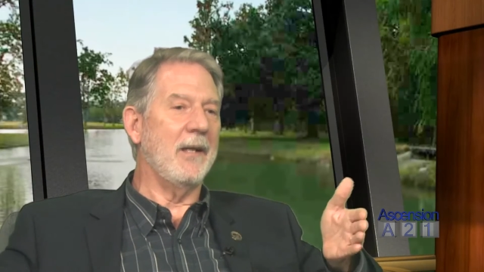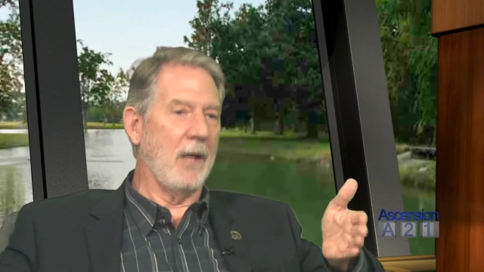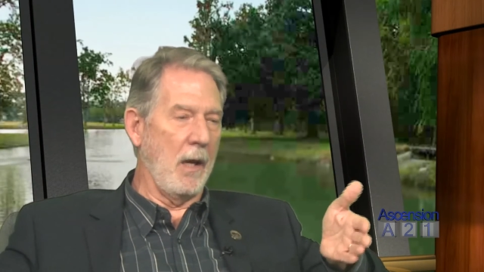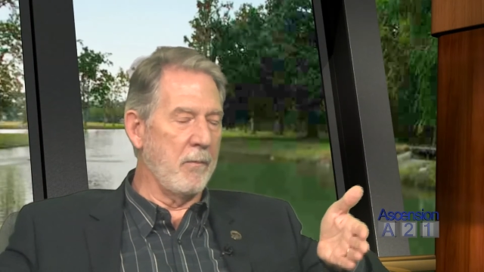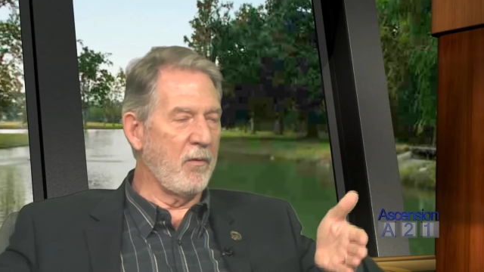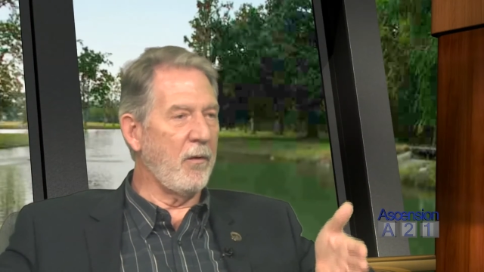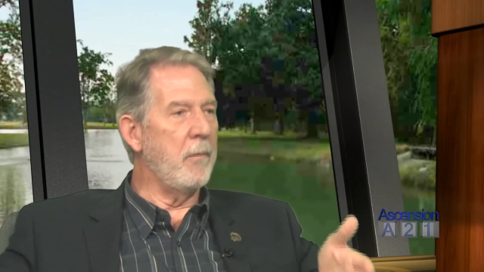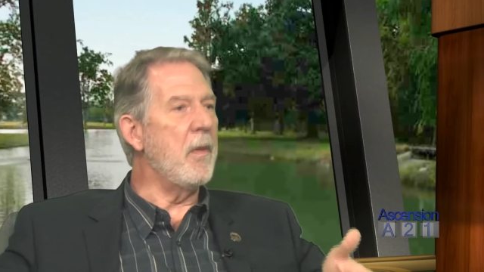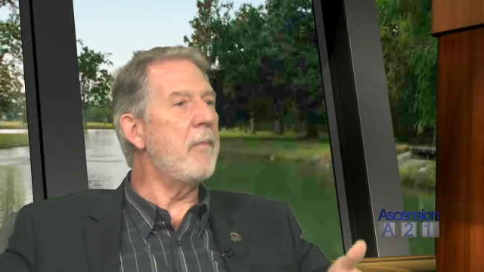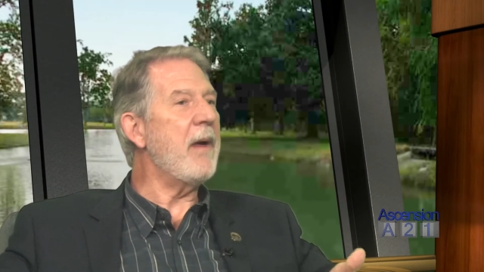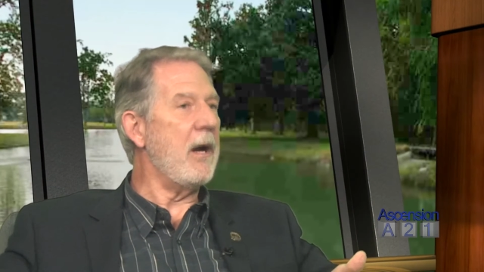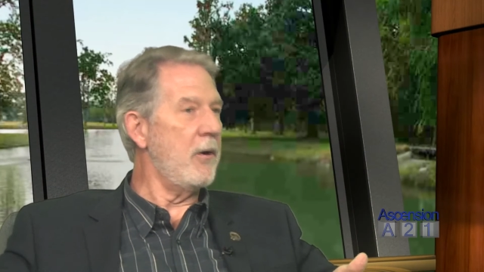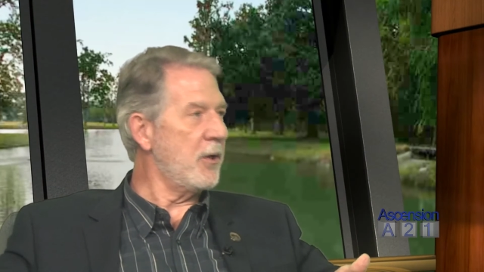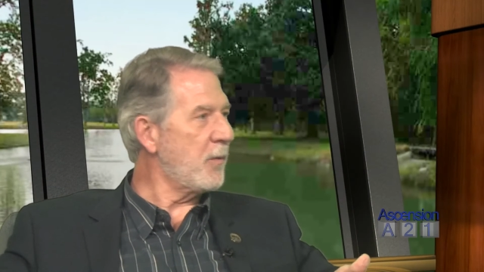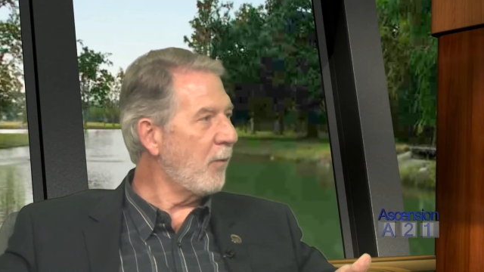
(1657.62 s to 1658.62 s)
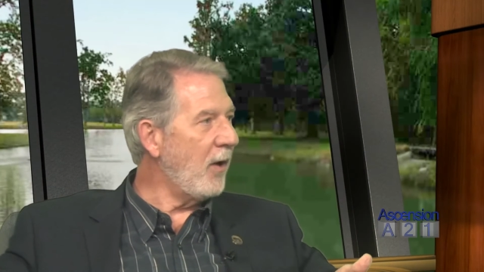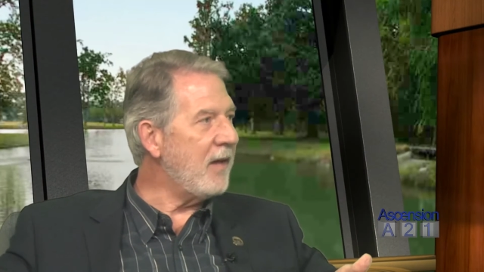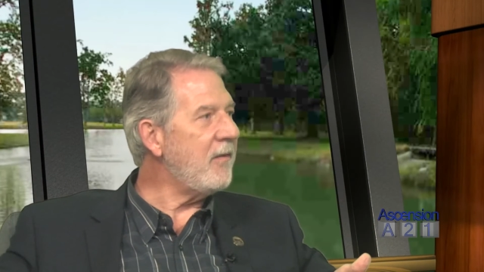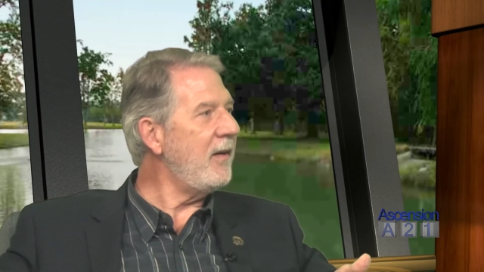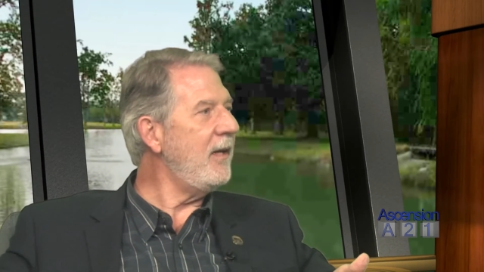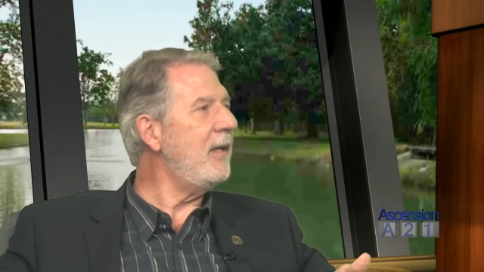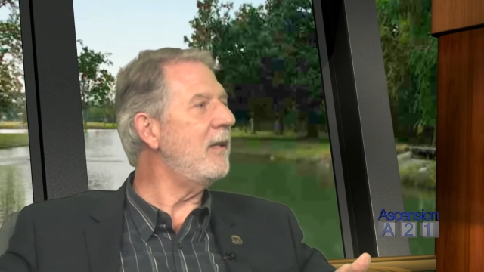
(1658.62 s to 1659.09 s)
comes from the parish
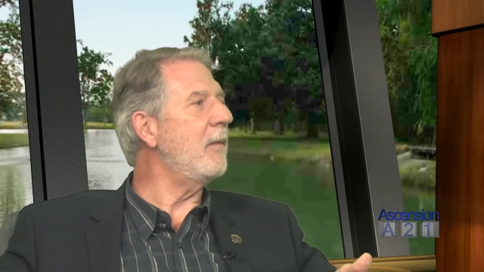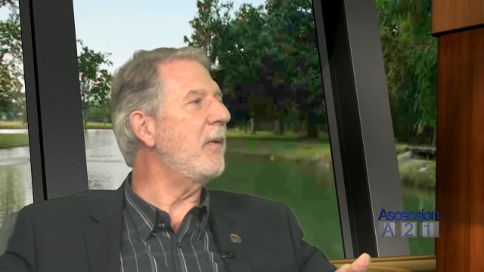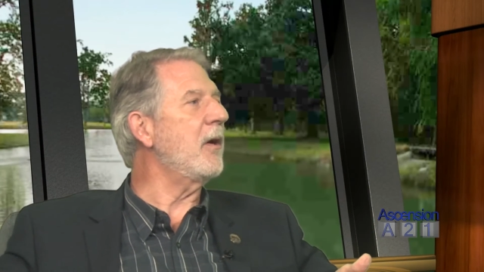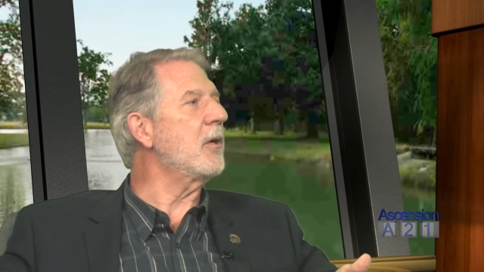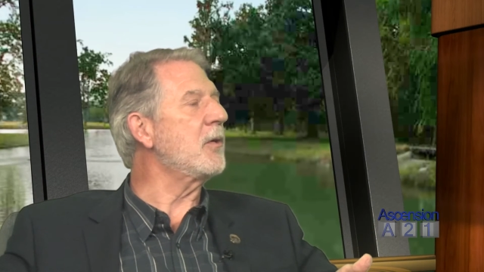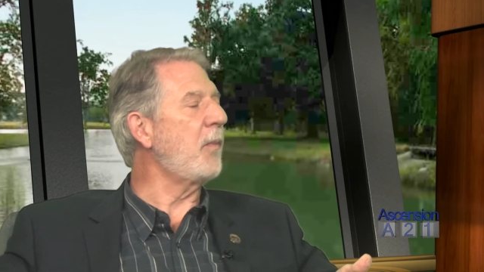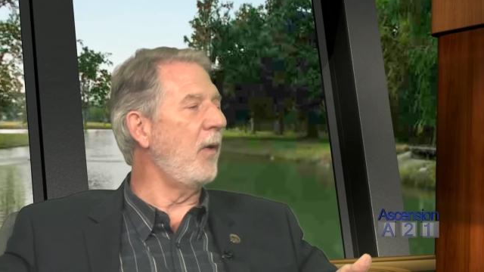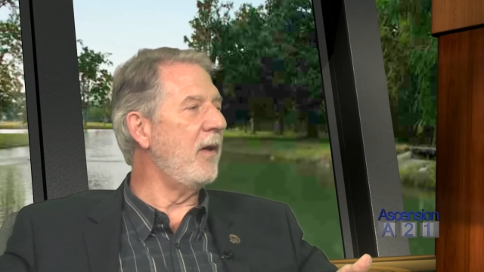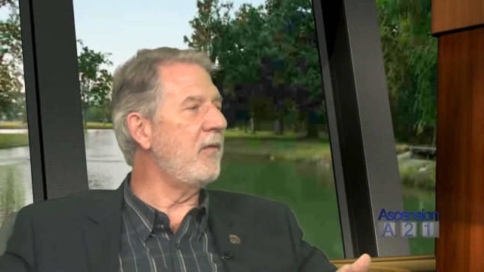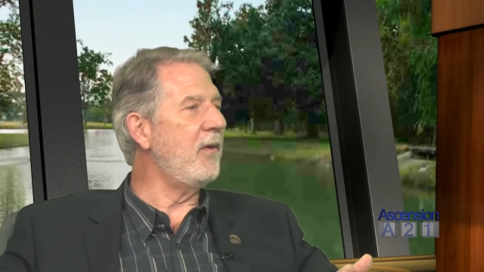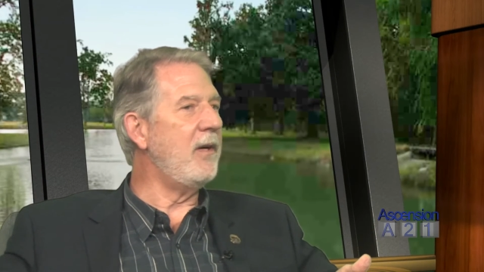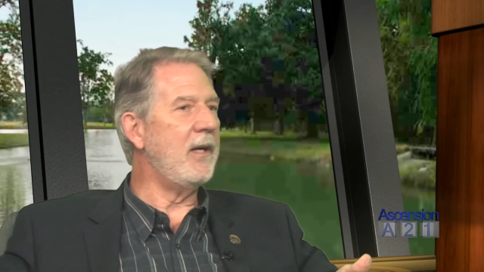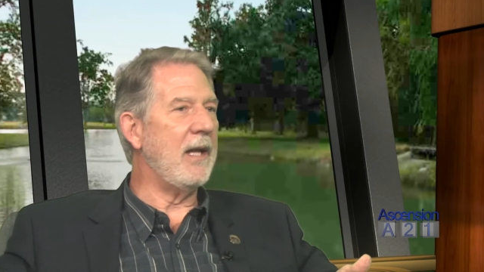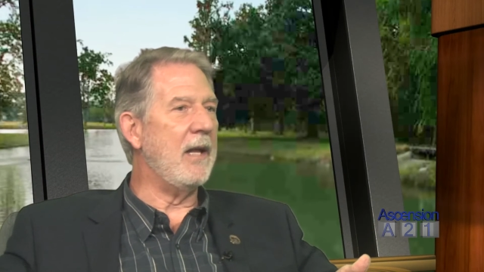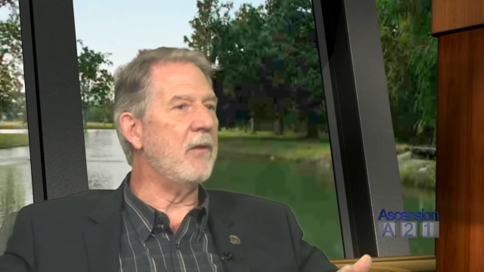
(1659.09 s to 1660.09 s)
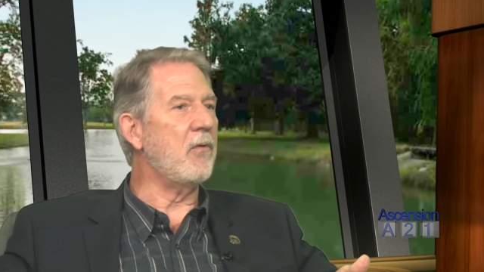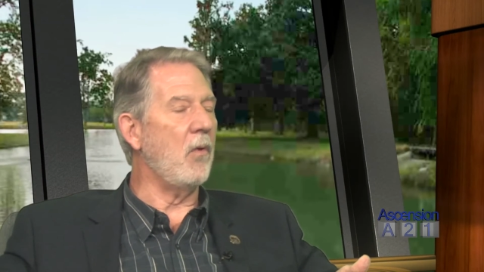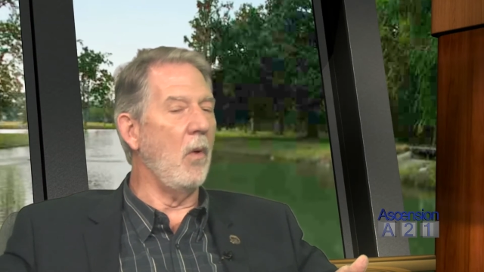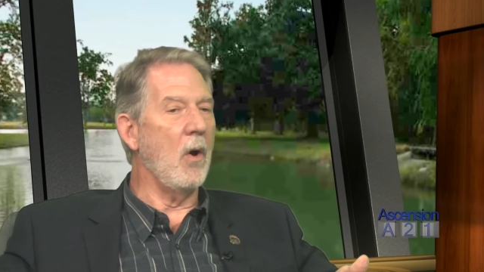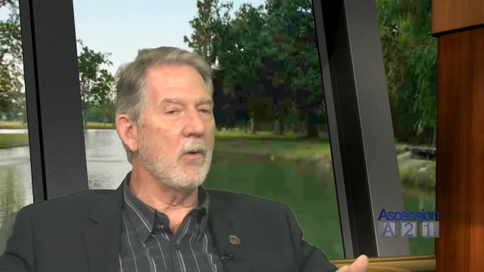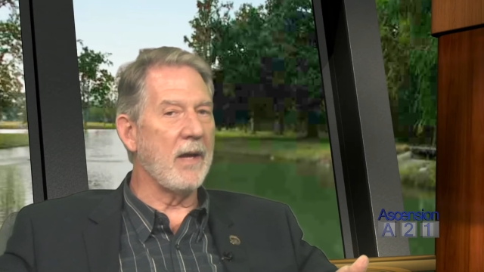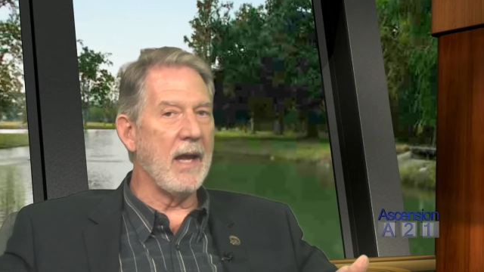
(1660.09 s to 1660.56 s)
president. The parish president has to
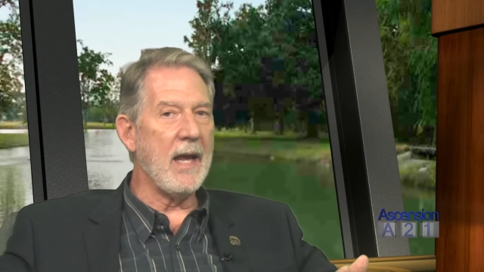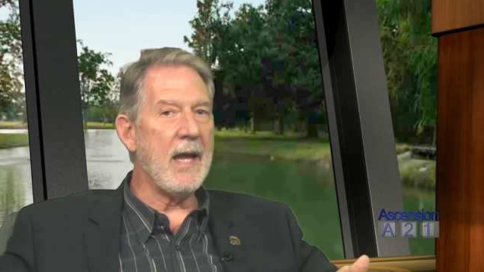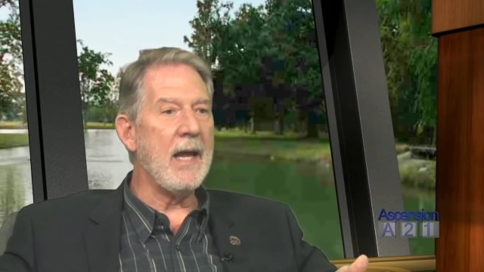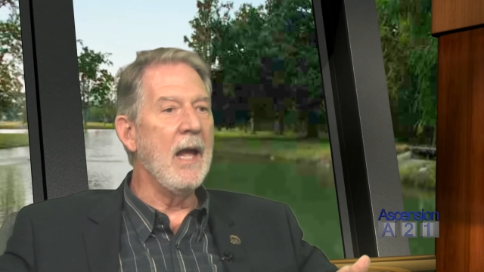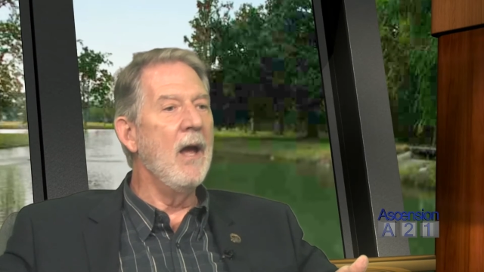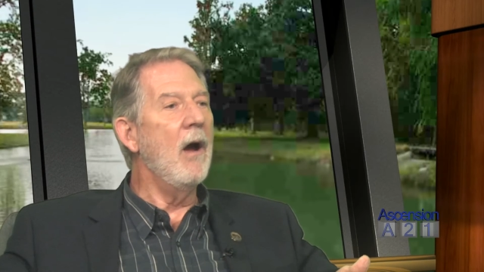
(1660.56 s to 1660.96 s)
okay,